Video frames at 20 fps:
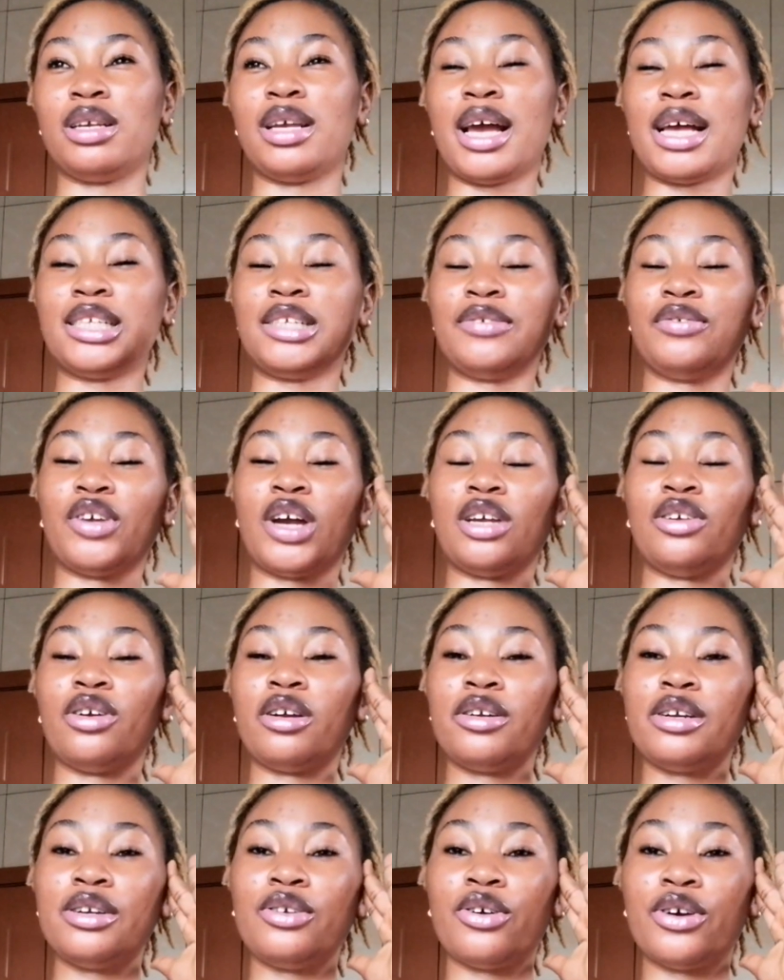Guys, if you are
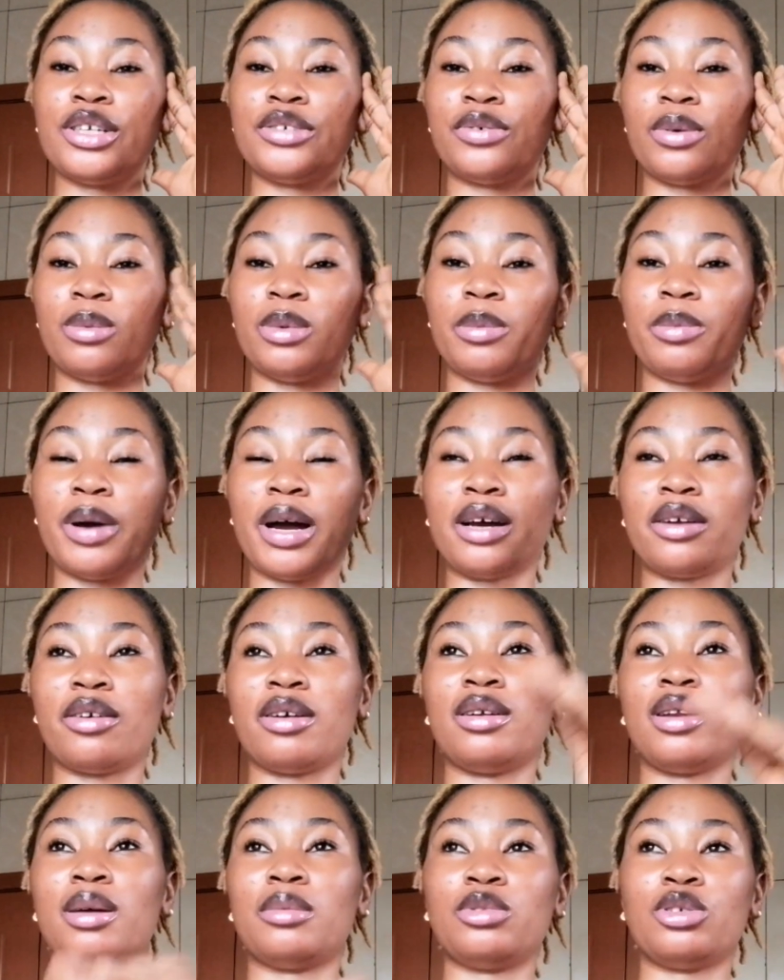hearing noise from the
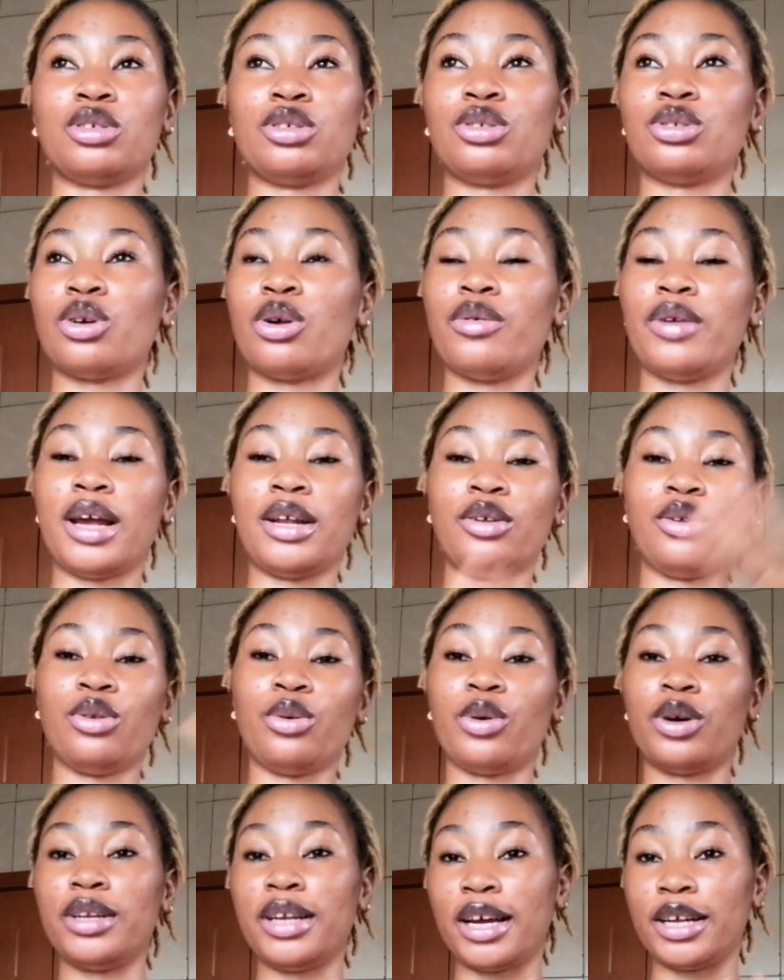background, I'm just sorry, I don't know
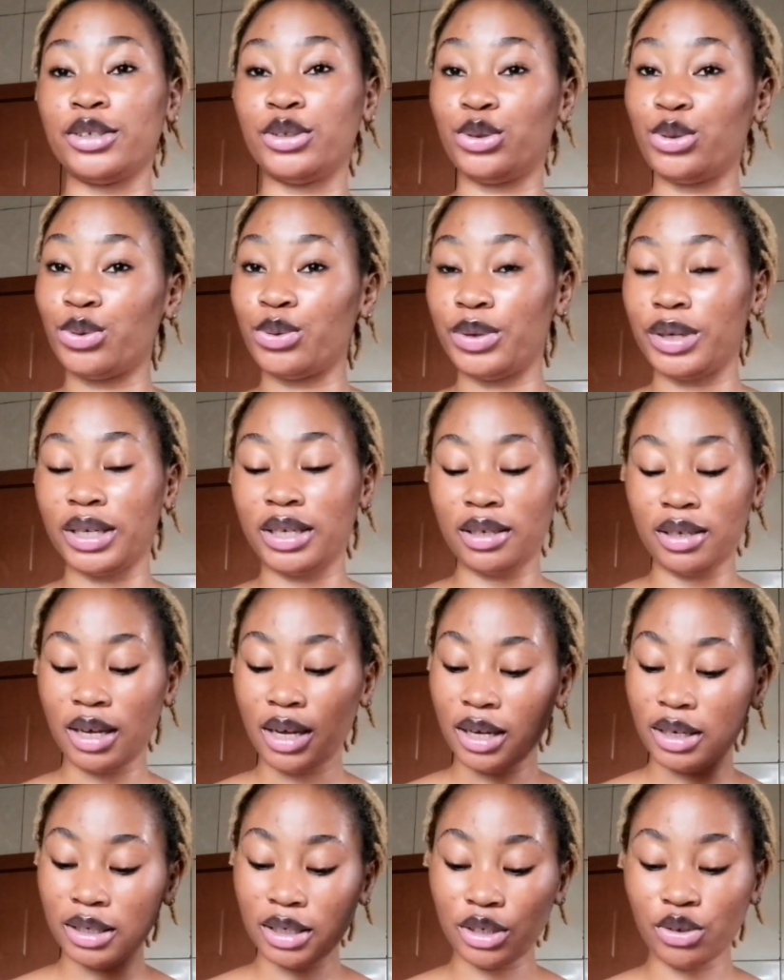what they are doing.
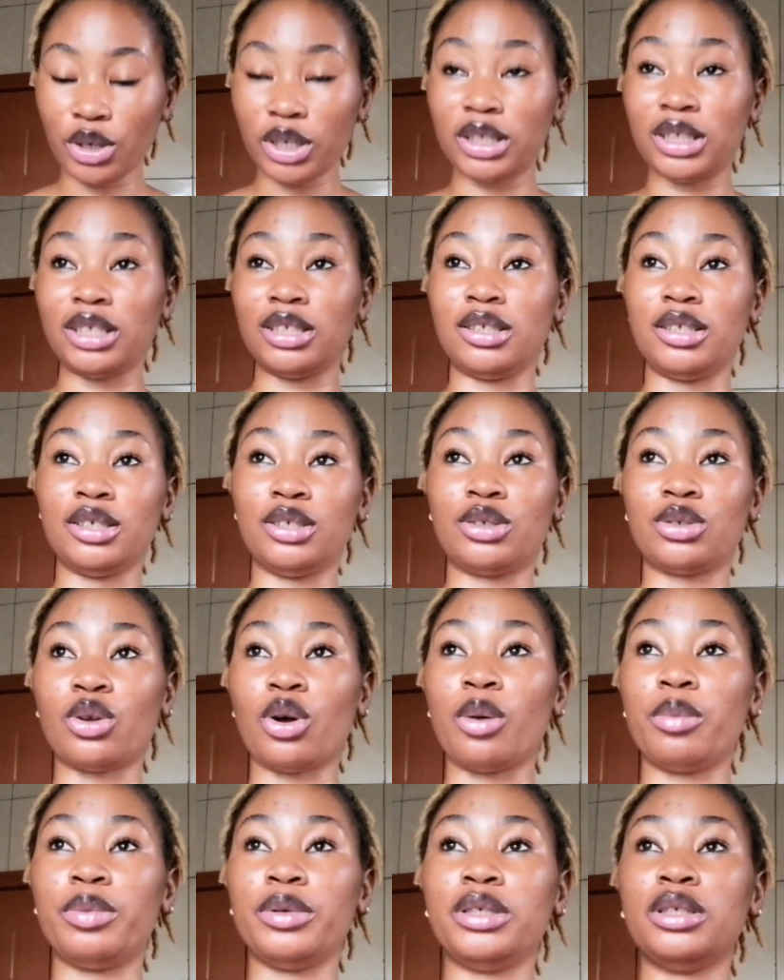The noise is
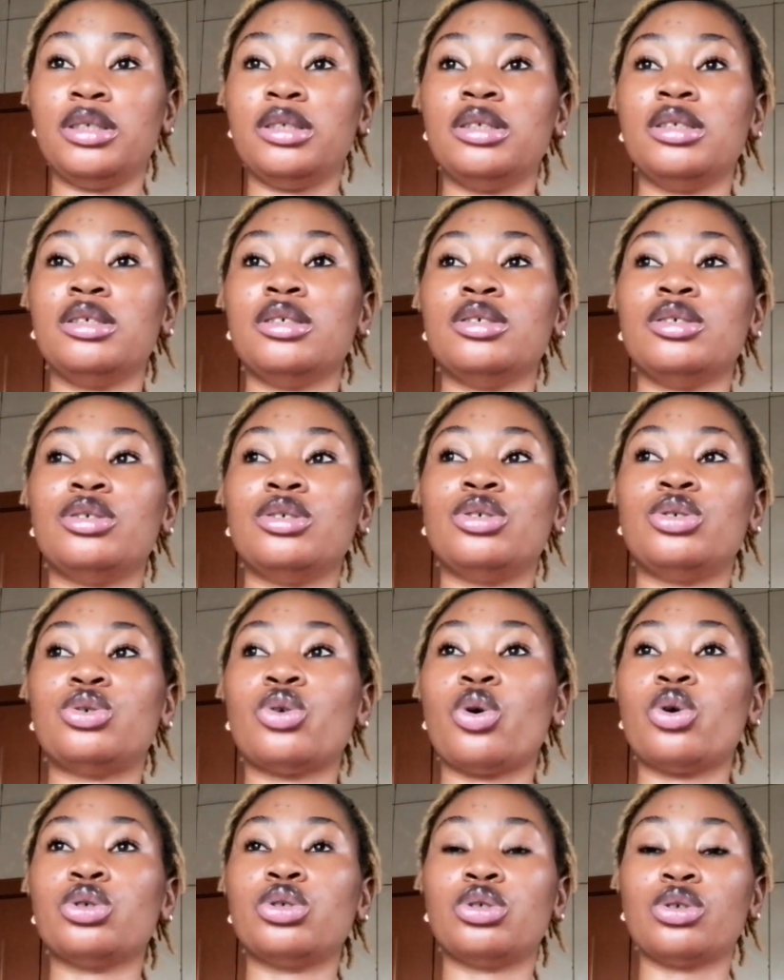disturbing
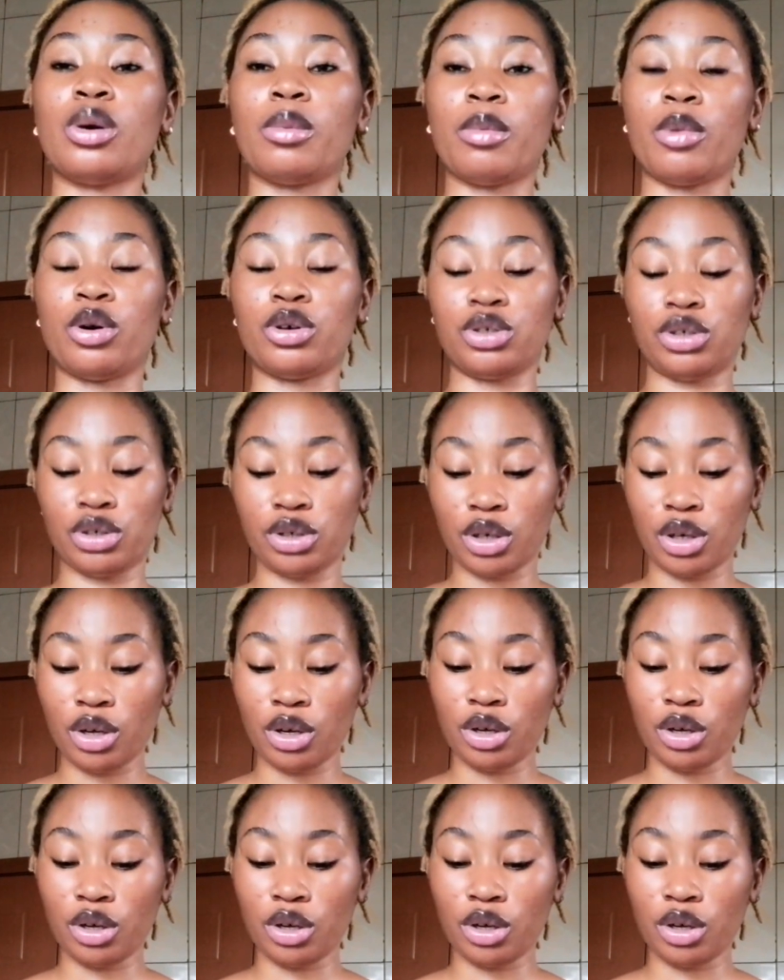so much.